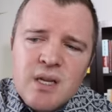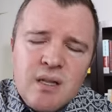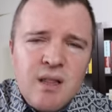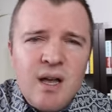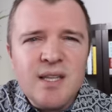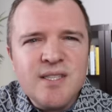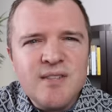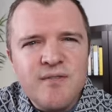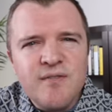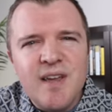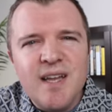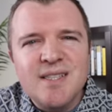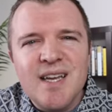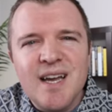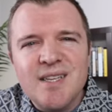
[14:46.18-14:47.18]
Lots of
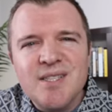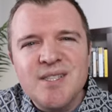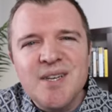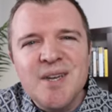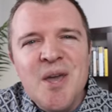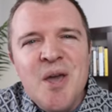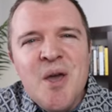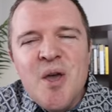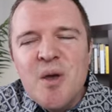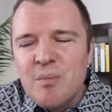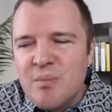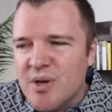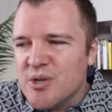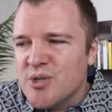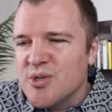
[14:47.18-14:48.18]
fantastic
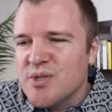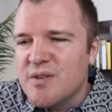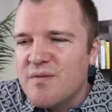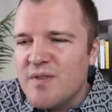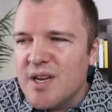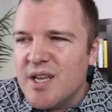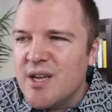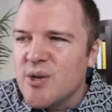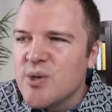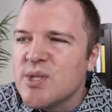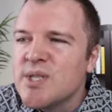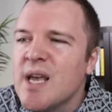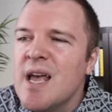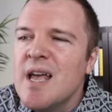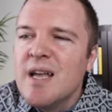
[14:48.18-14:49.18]
pictures and
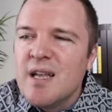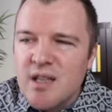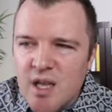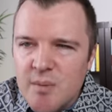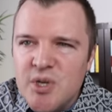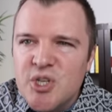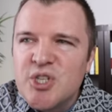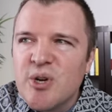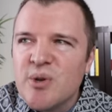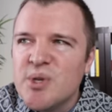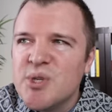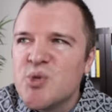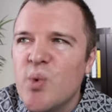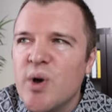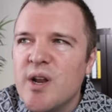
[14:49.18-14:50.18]
videos. Let me share
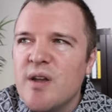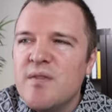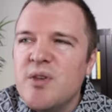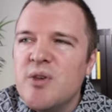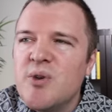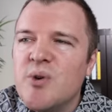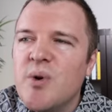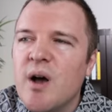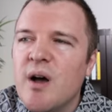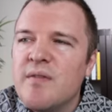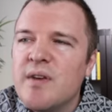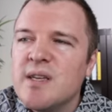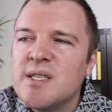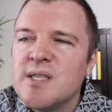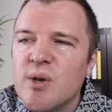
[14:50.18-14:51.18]
this one of you of
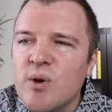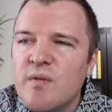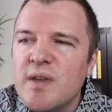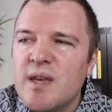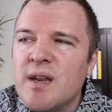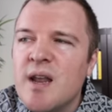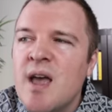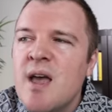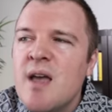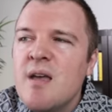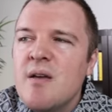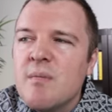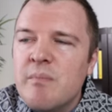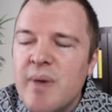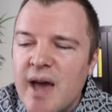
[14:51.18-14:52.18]
a Soviet
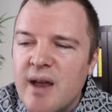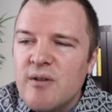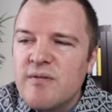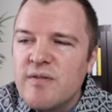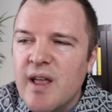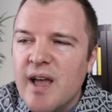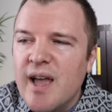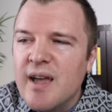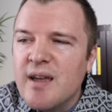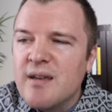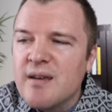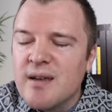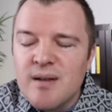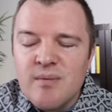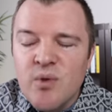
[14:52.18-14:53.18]
battle flag.
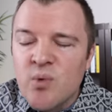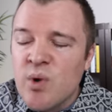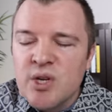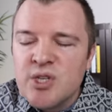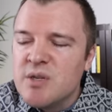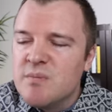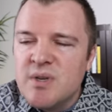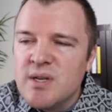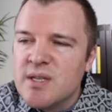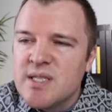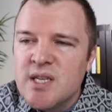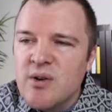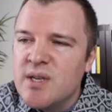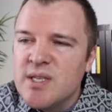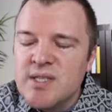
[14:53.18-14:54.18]
Uh, the Russian
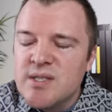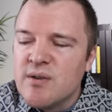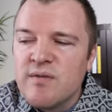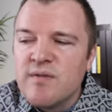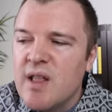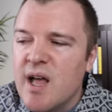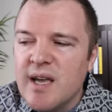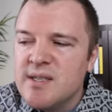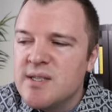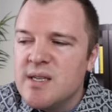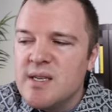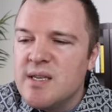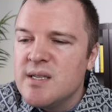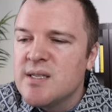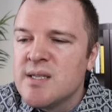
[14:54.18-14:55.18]
military still flies
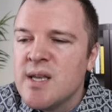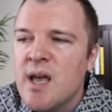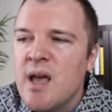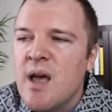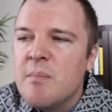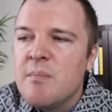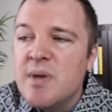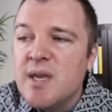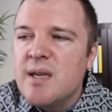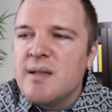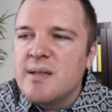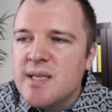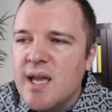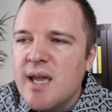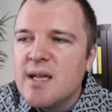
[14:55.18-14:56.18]
these
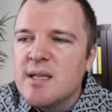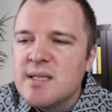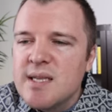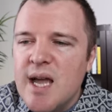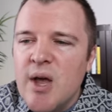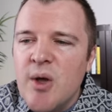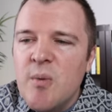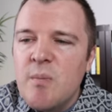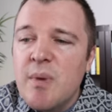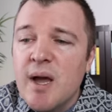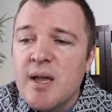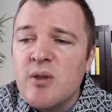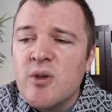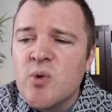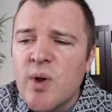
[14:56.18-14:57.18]
being taken down by
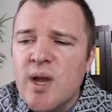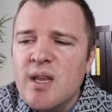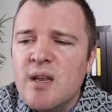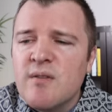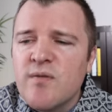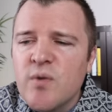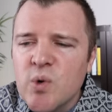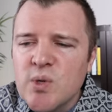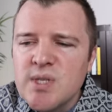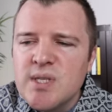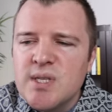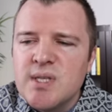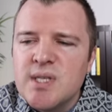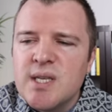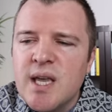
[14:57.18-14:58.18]
Ukrainian
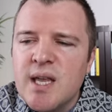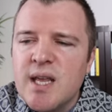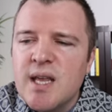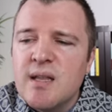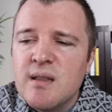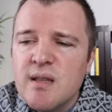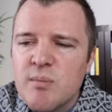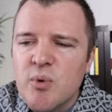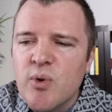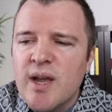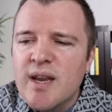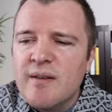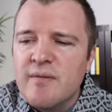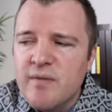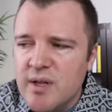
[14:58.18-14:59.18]
forces in a
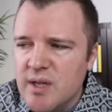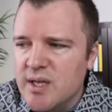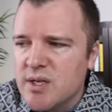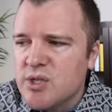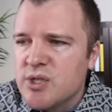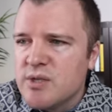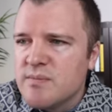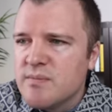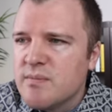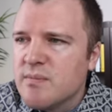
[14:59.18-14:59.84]
liberated village.